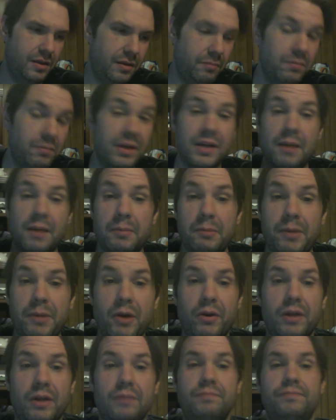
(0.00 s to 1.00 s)
But I'm
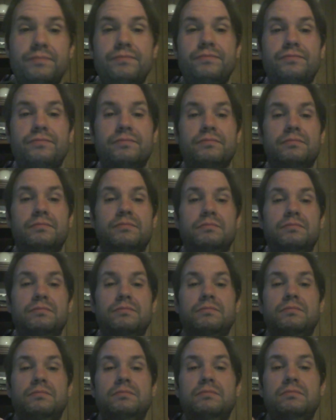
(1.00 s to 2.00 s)
American.
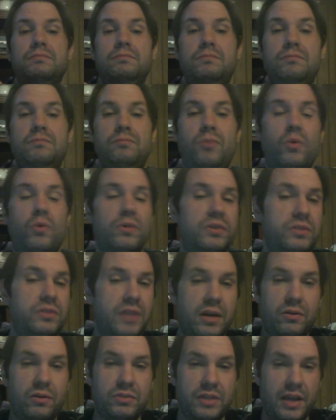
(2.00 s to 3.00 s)
Born in
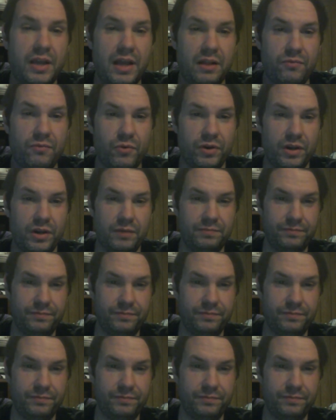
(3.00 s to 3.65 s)
San Jose, California.